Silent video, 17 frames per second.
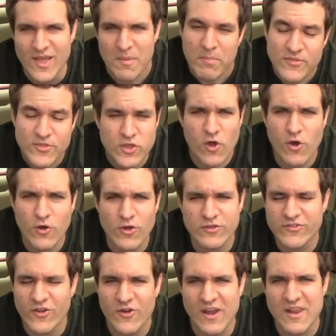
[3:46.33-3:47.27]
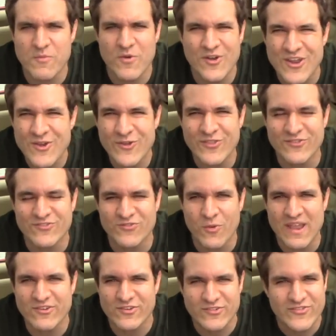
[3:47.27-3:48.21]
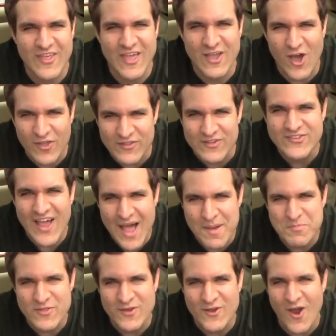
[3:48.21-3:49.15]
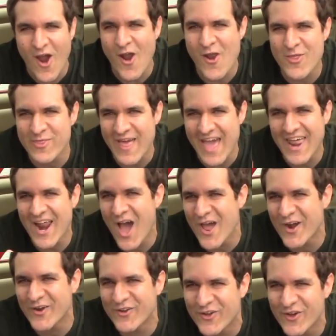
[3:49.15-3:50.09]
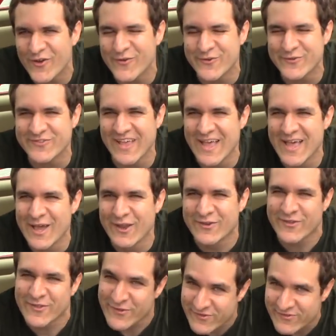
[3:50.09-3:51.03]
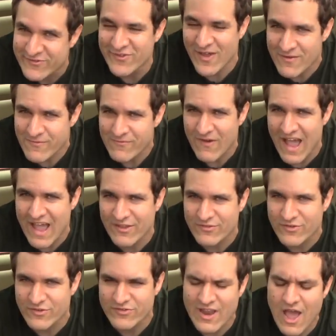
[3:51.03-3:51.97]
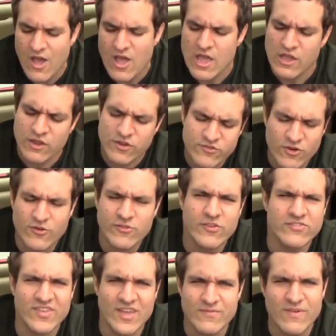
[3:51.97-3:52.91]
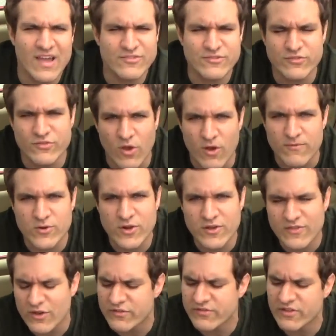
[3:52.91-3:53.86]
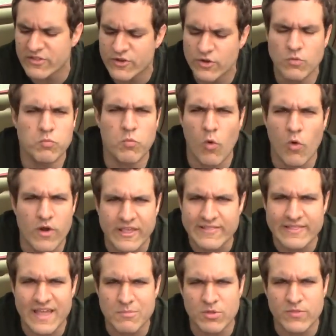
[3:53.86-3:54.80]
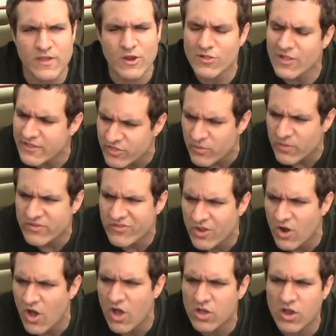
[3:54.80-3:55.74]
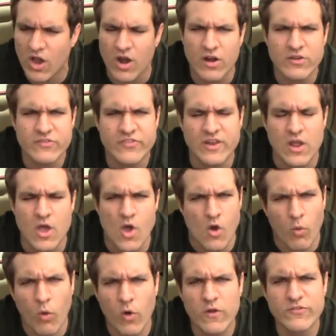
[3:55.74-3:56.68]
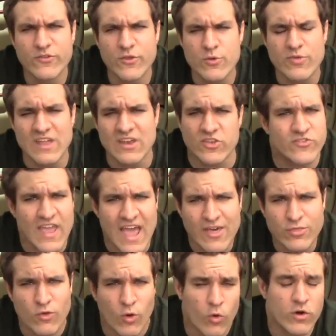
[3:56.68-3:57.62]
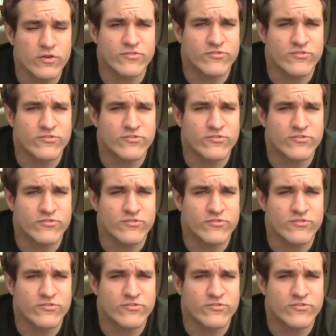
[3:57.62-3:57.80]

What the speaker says: But the coat hooks aren't anywhere near the strangest thing on the top of the car. That honor goes to the sun visors. Now, you turn the sun visors over and there's a little warning label there, like there is on all cars, that warns you that death or